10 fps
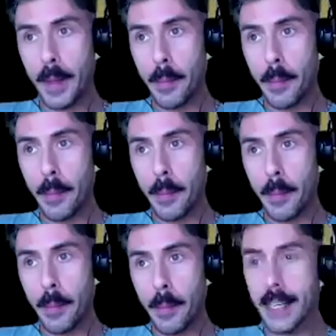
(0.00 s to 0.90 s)

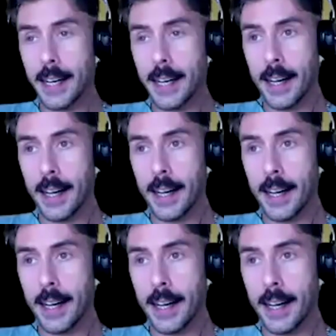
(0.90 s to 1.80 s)
Basically,
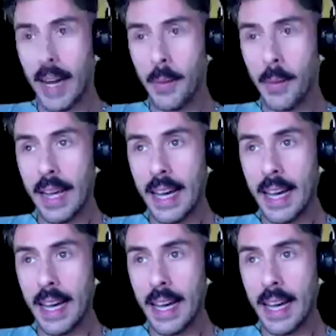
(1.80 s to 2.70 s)
I
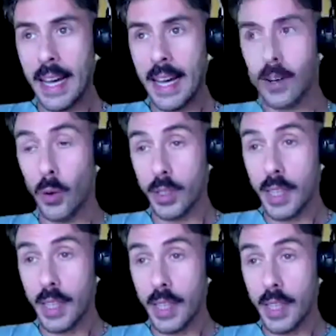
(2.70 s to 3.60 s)
realized that all the
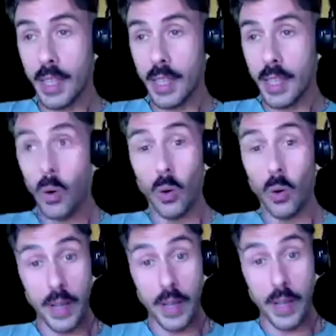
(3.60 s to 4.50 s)
delegates were all
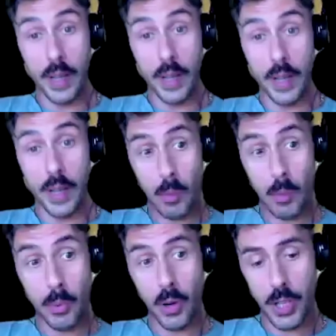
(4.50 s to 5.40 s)
interested in our
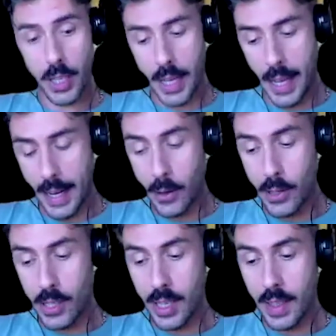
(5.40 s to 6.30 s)
project, and I could
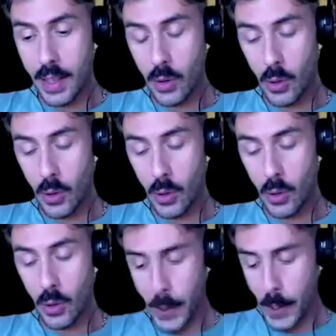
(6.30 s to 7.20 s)
see that also,
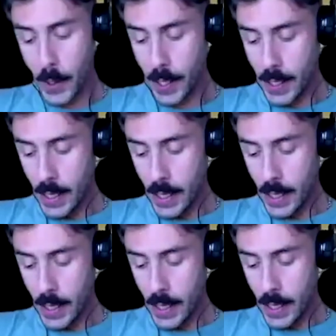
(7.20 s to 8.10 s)
especially
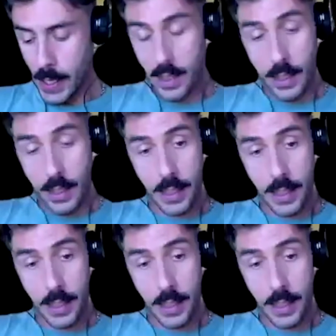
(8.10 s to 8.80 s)
during the